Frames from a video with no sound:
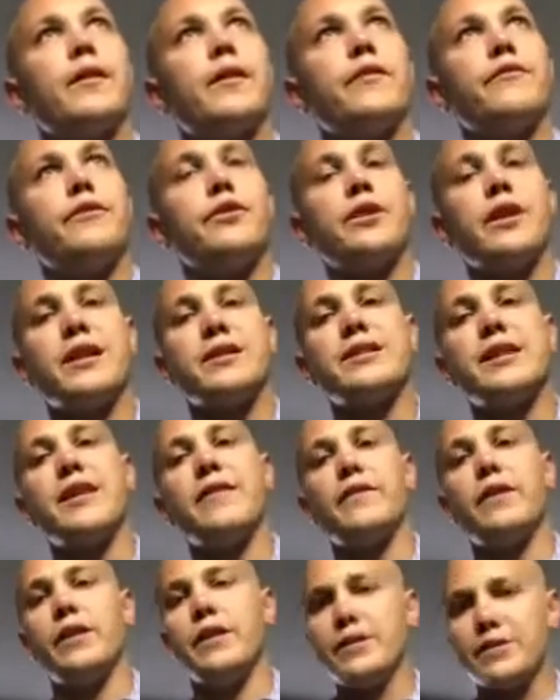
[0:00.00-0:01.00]
If you guys
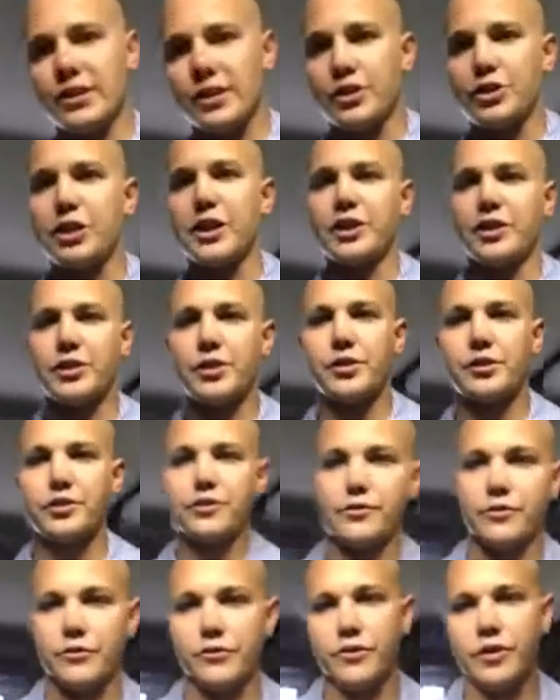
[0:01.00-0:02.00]
have any
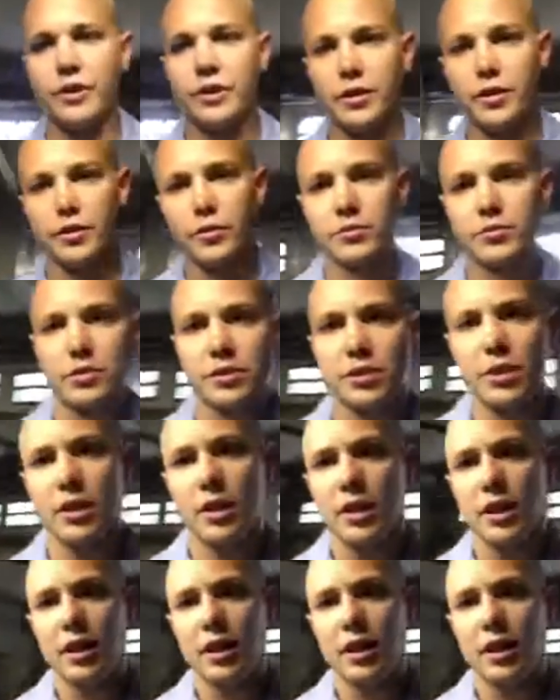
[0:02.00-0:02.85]
suggestions for videos,